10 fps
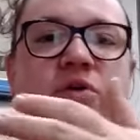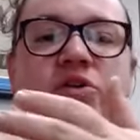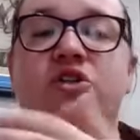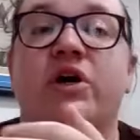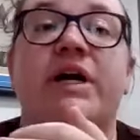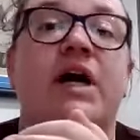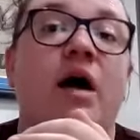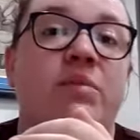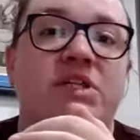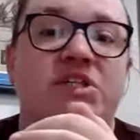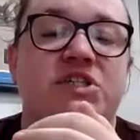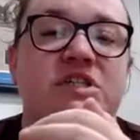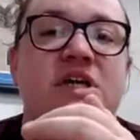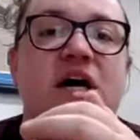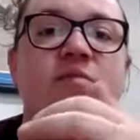during competition
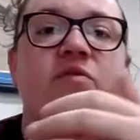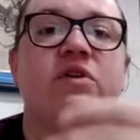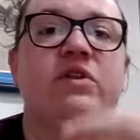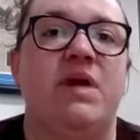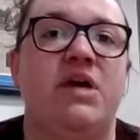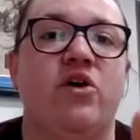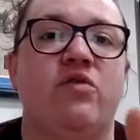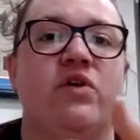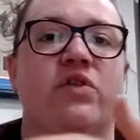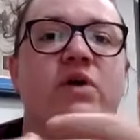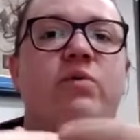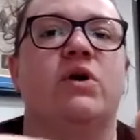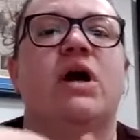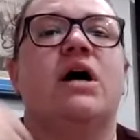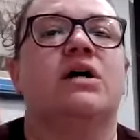time for the makeover, that we're
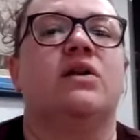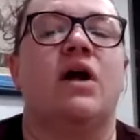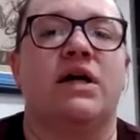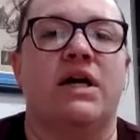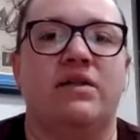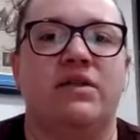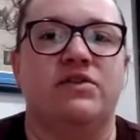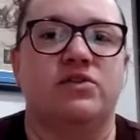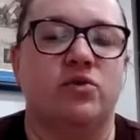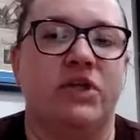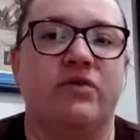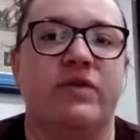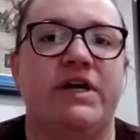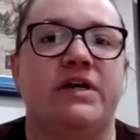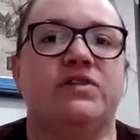not clogging the schooling
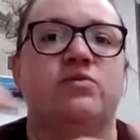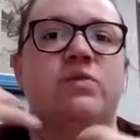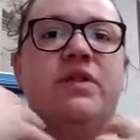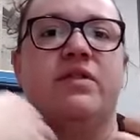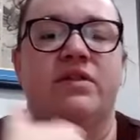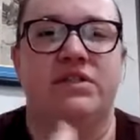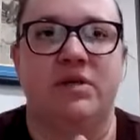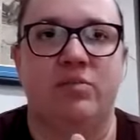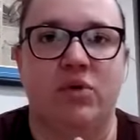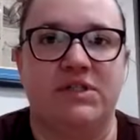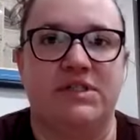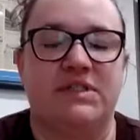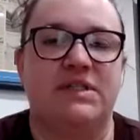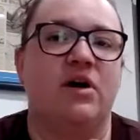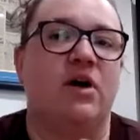arenas with tip horses
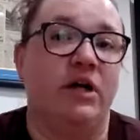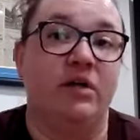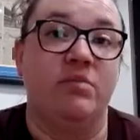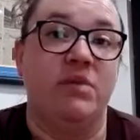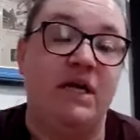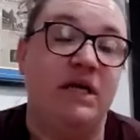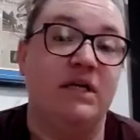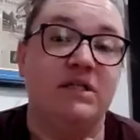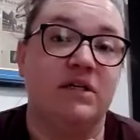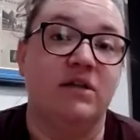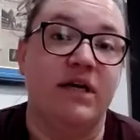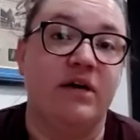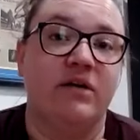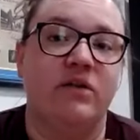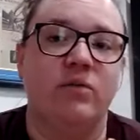that aren't competing until
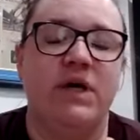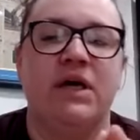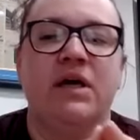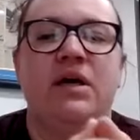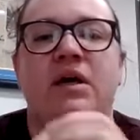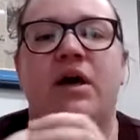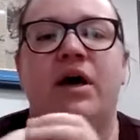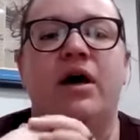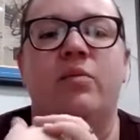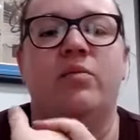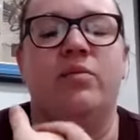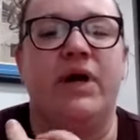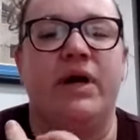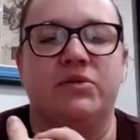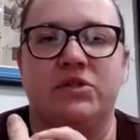later in the week. But
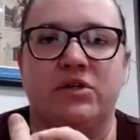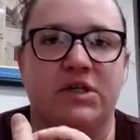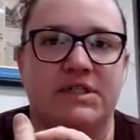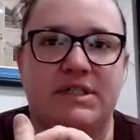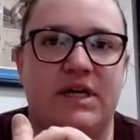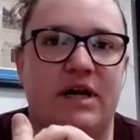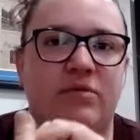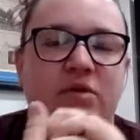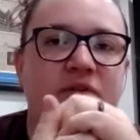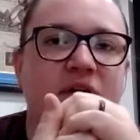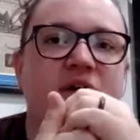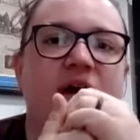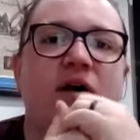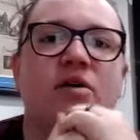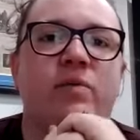I'm sure Kristin and I will figure
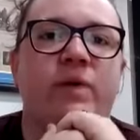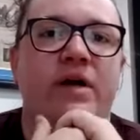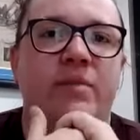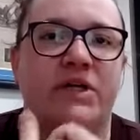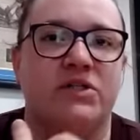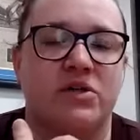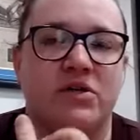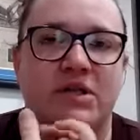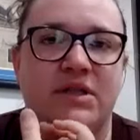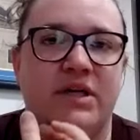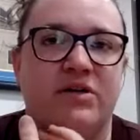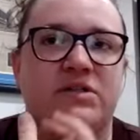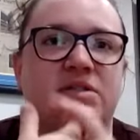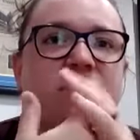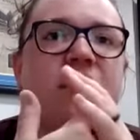out a way to make sure that
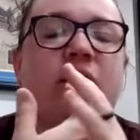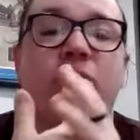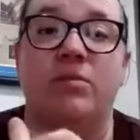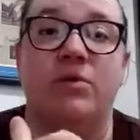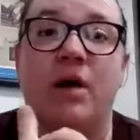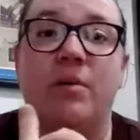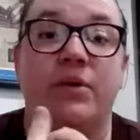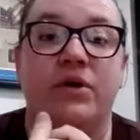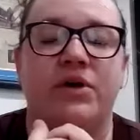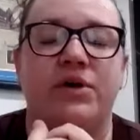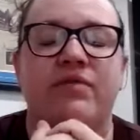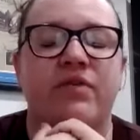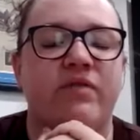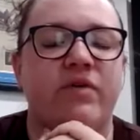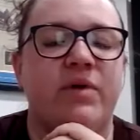there's equitable opportunity for
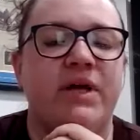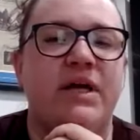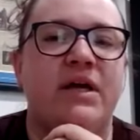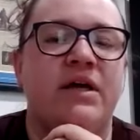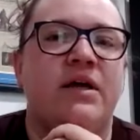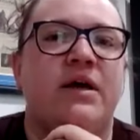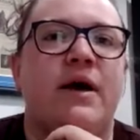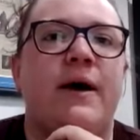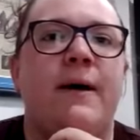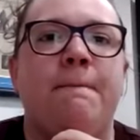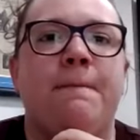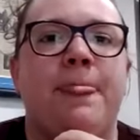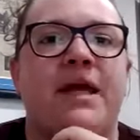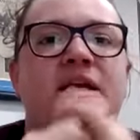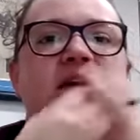everybody. And
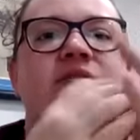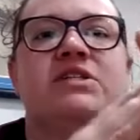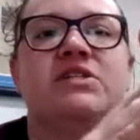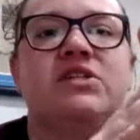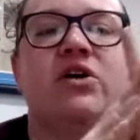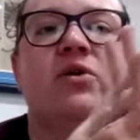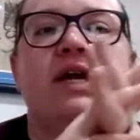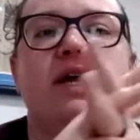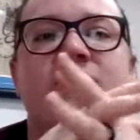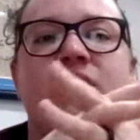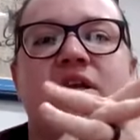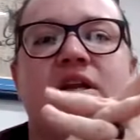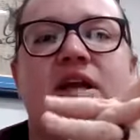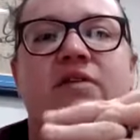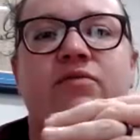even so, even
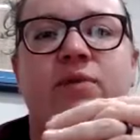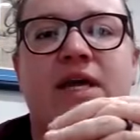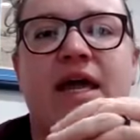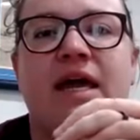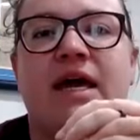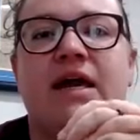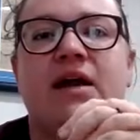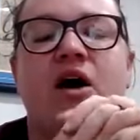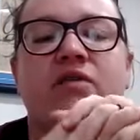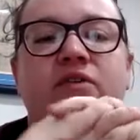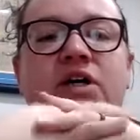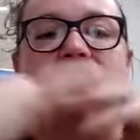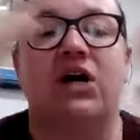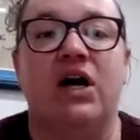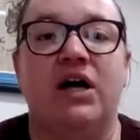if we can't offer a
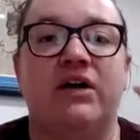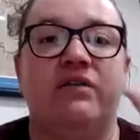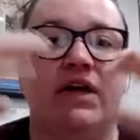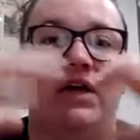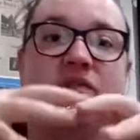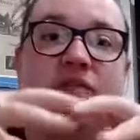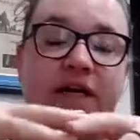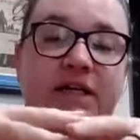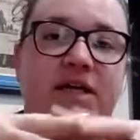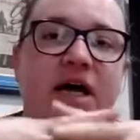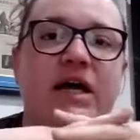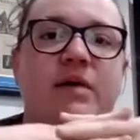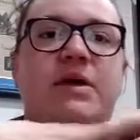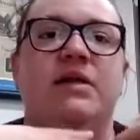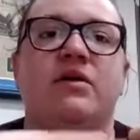ton of in-arena time
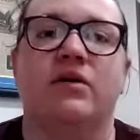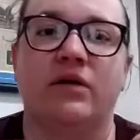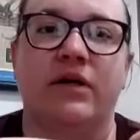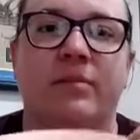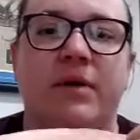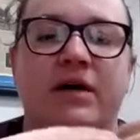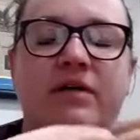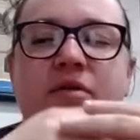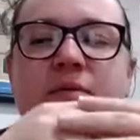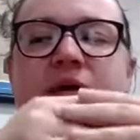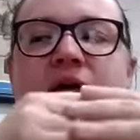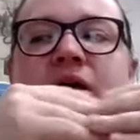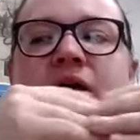in the earlier part of the week,